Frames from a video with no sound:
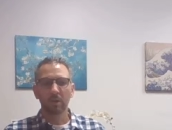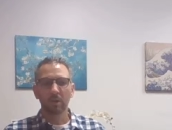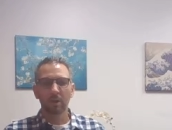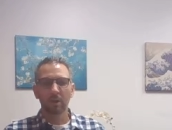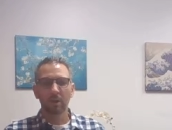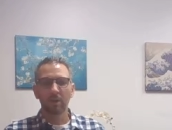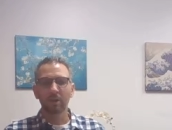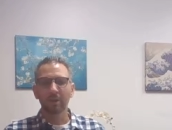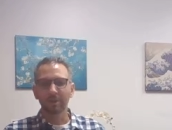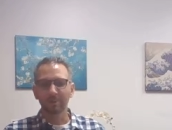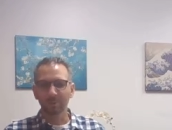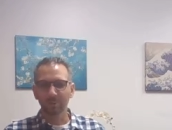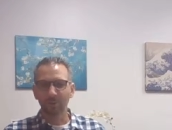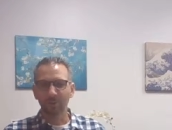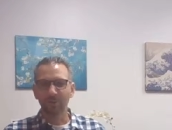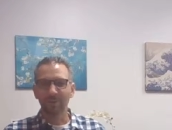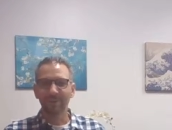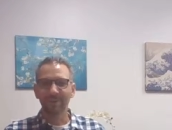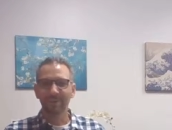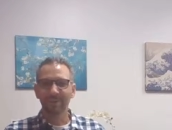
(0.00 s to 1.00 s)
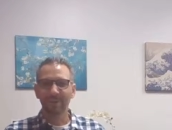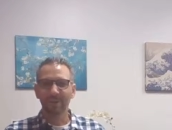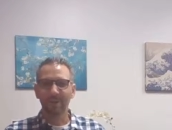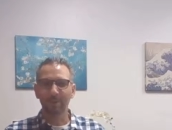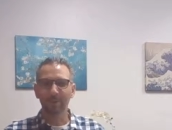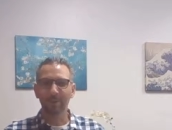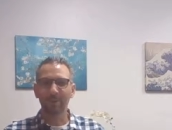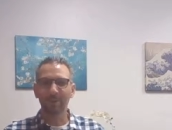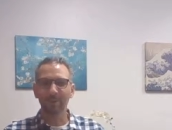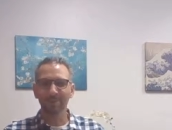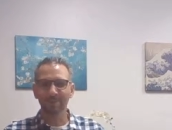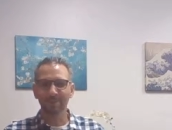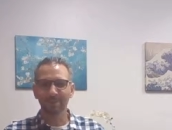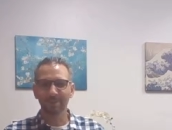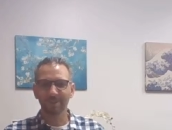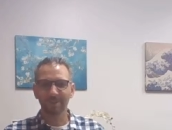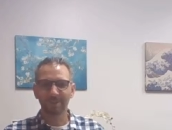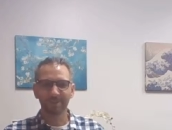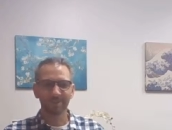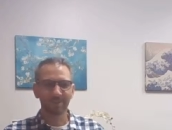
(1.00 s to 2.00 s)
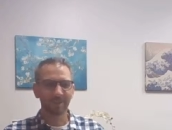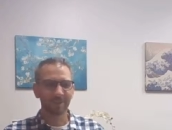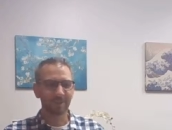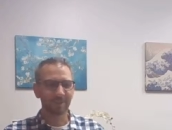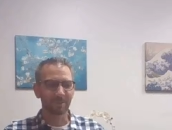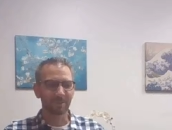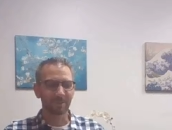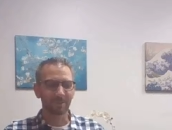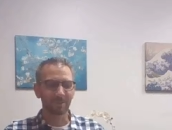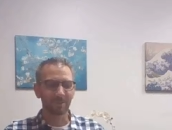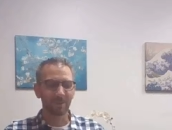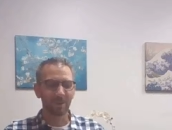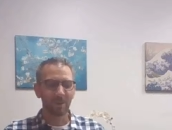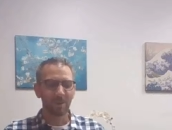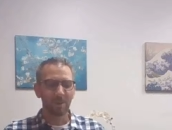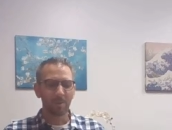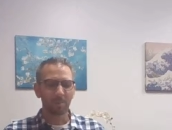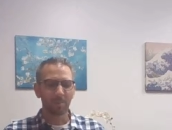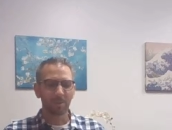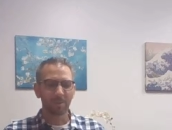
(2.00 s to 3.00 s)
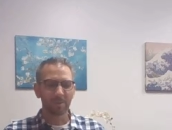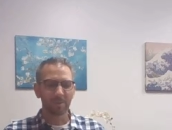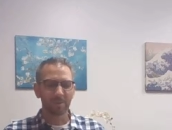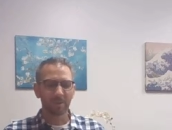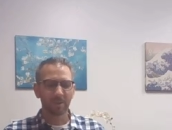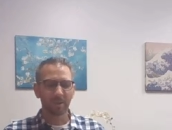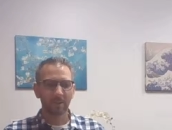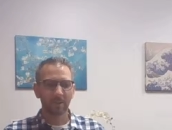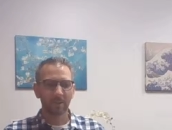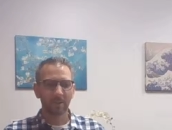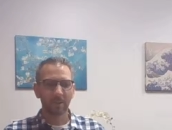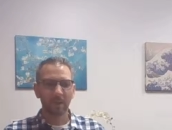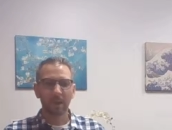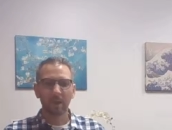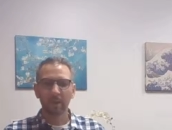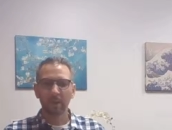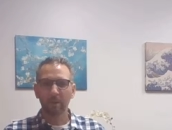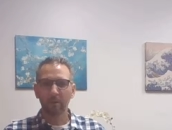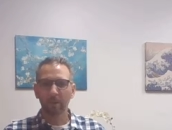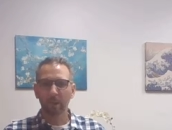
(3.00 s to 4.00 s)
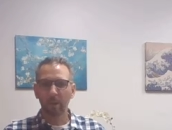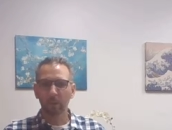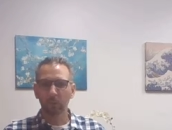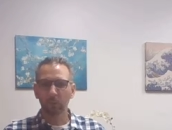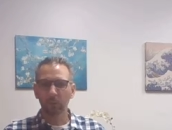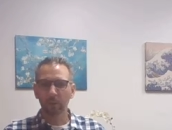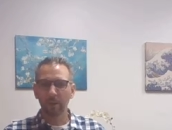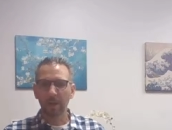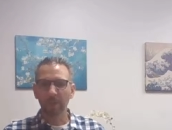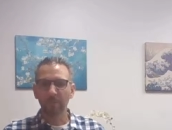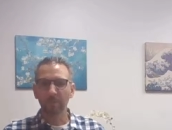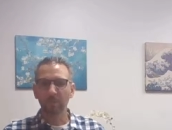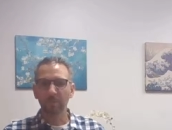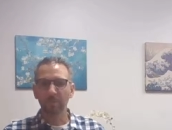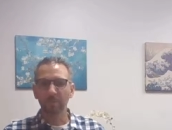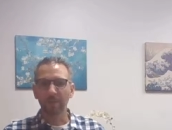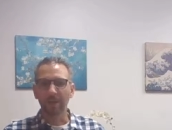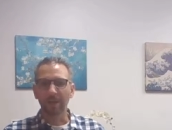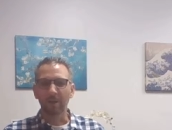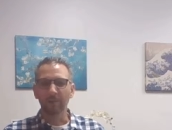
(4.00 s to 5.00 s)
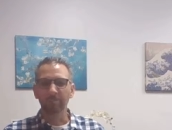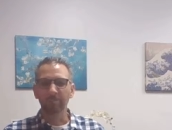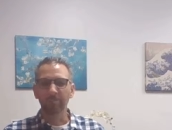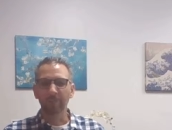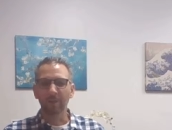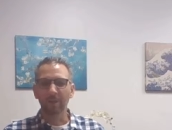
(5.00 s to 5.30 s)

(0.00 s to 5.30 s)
All right, so I paused a second ago, but I will wrap up now.